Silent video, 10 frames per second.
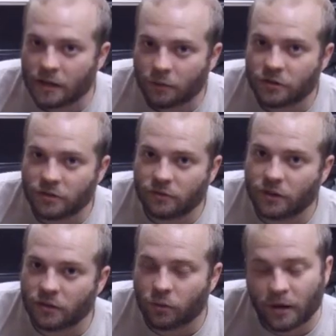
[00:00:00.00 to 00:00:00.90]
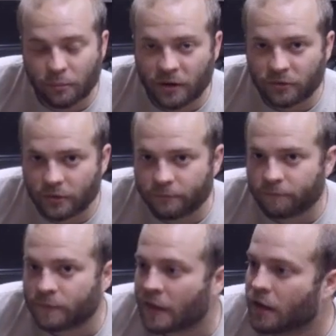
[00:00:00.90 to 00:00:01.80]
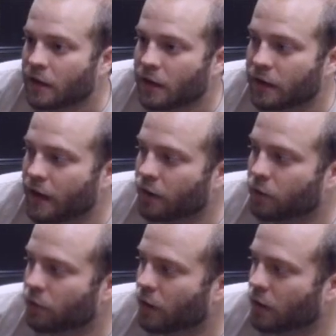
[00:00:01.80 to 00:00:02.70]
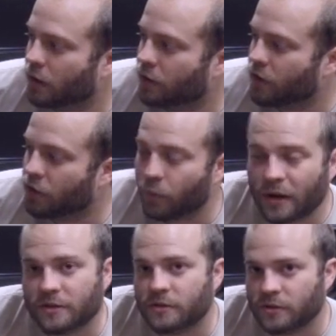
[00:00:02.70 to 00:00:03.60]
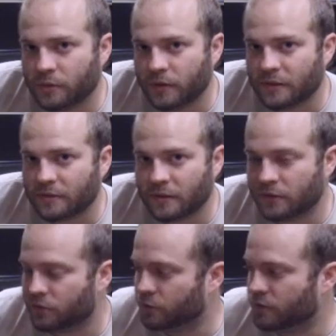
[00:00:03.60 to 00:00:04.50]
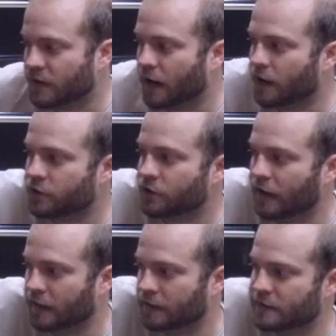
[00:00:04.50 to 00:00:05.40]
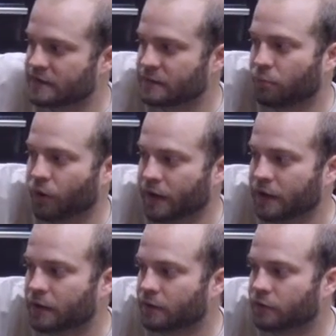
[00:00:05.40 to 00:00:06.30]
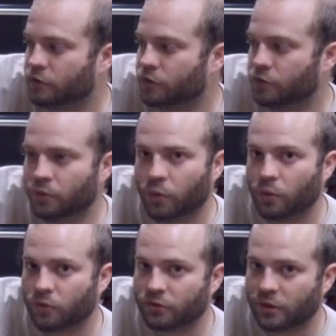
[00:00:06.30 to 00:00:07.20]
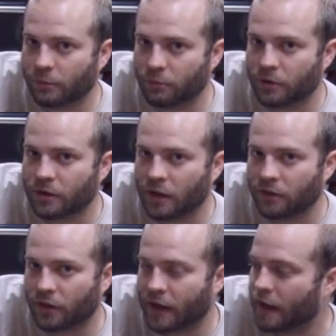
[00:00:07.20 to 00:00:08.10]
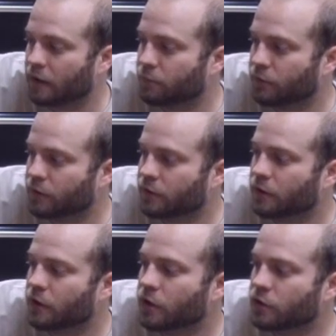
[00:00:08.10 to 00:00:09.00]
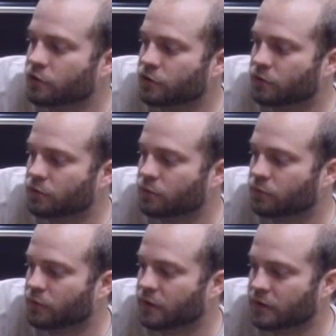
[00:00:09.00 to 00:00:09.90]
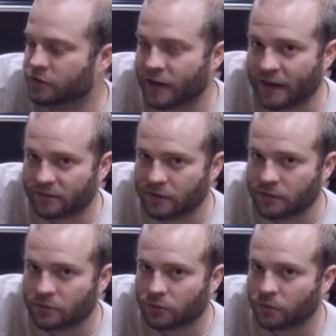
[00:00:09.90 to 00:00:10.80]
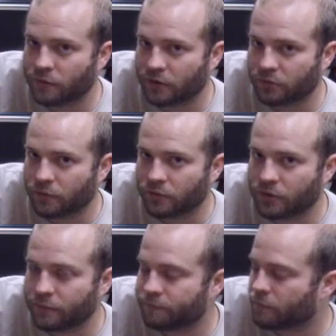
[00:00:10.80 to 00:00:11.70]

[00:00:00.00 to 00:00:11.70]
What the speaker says: Which is quite embarrassing. Now, the other way to do this is to attach a disc brake to the horizontal member and the caliper to the chassis, or vice versa.